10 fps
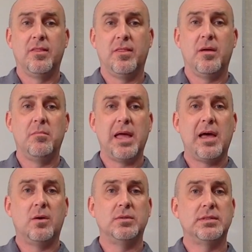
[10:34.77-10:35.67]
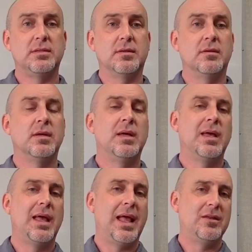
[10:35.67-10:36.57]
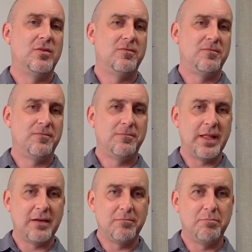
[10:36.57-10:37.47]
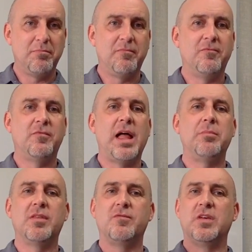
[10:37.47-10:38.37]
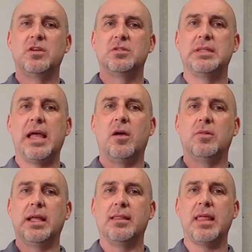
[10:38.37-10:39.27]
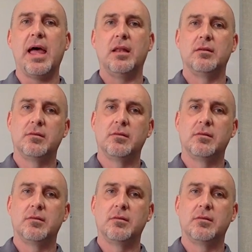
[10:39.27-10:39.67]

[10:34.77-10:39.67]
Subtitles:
Thumb out still, and you like flap the fingers down like that.